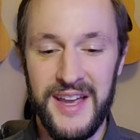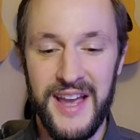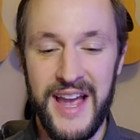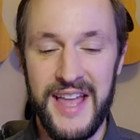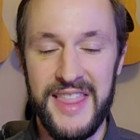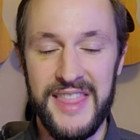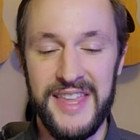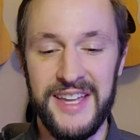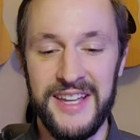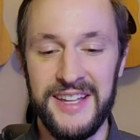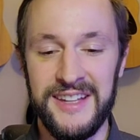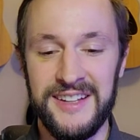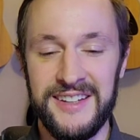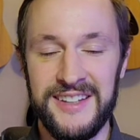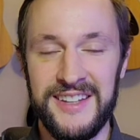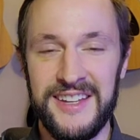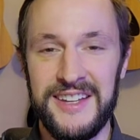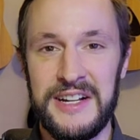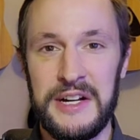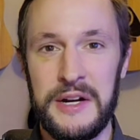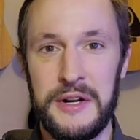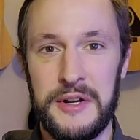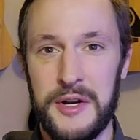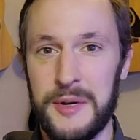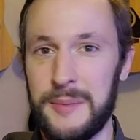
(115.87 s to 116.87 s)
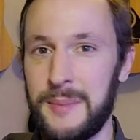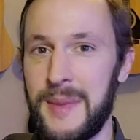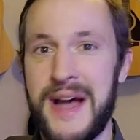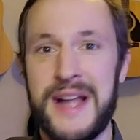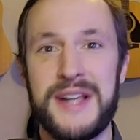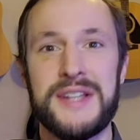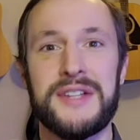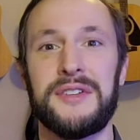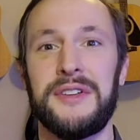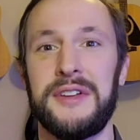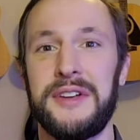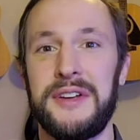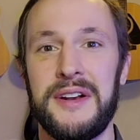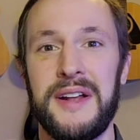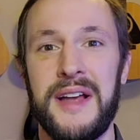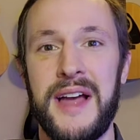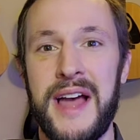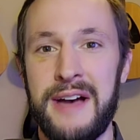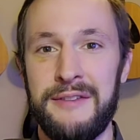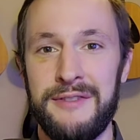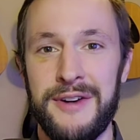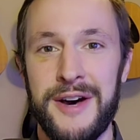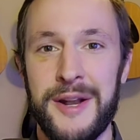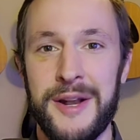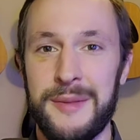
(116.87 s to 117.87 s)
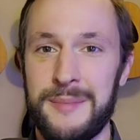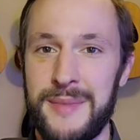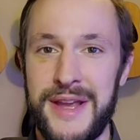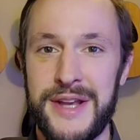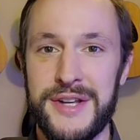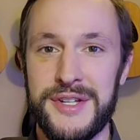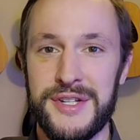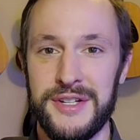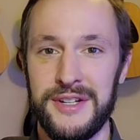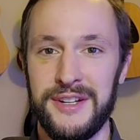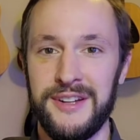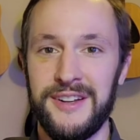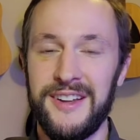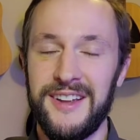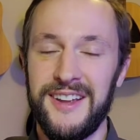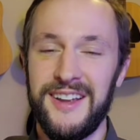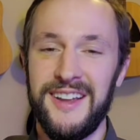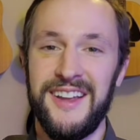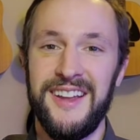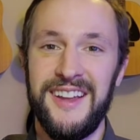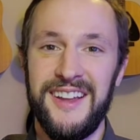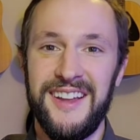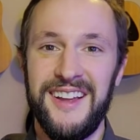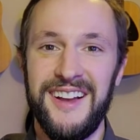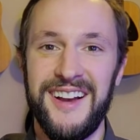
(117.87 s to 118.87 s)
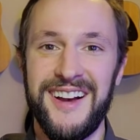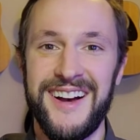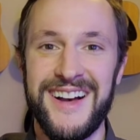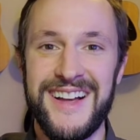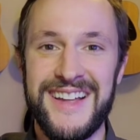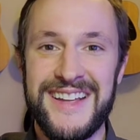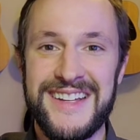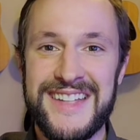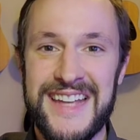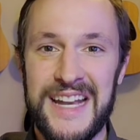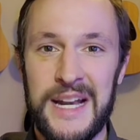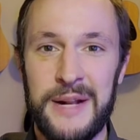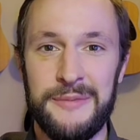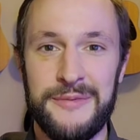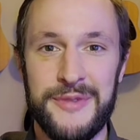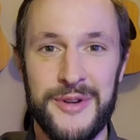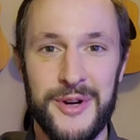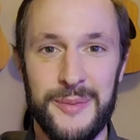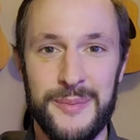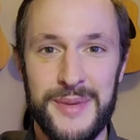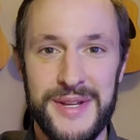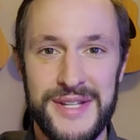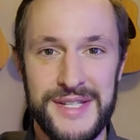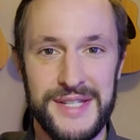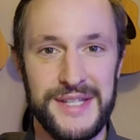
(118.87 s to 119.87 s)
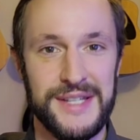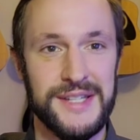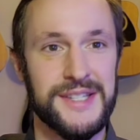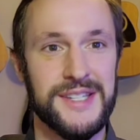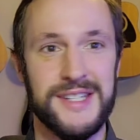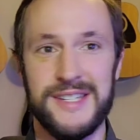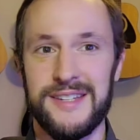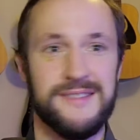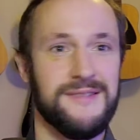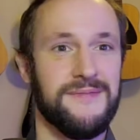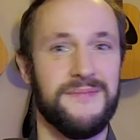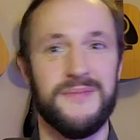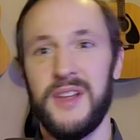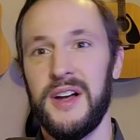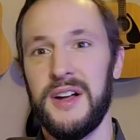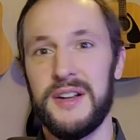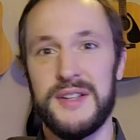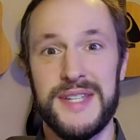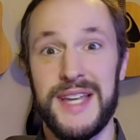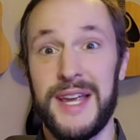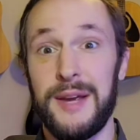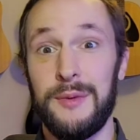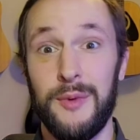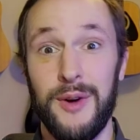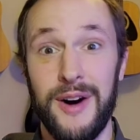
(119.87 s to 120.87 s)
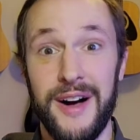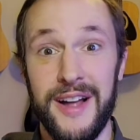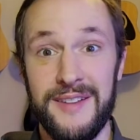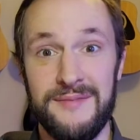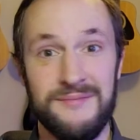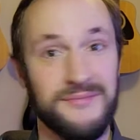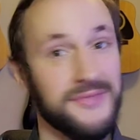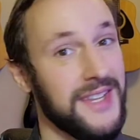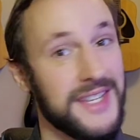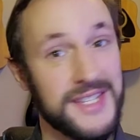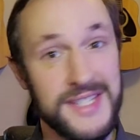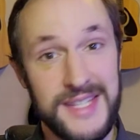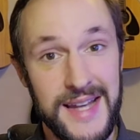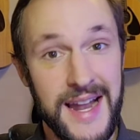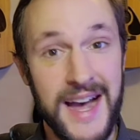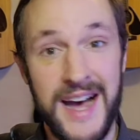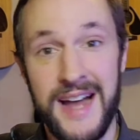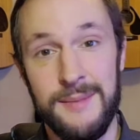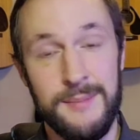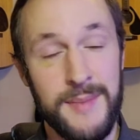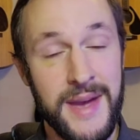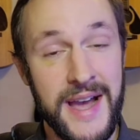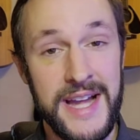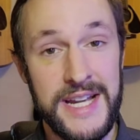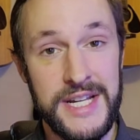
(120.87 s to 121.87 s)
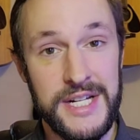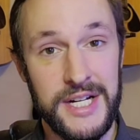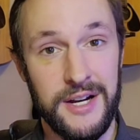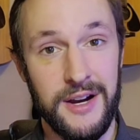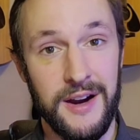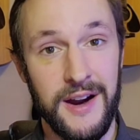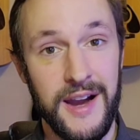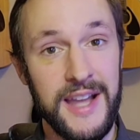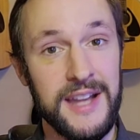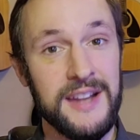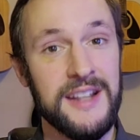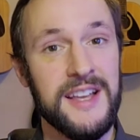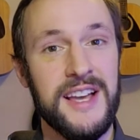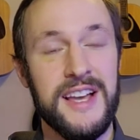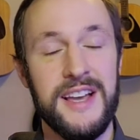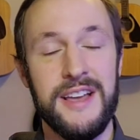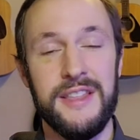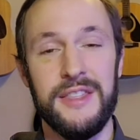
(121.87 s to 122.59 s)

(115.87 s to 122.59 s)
And then, you know, you're magically going to have automation set up for your business on day one. It's not magic, all right?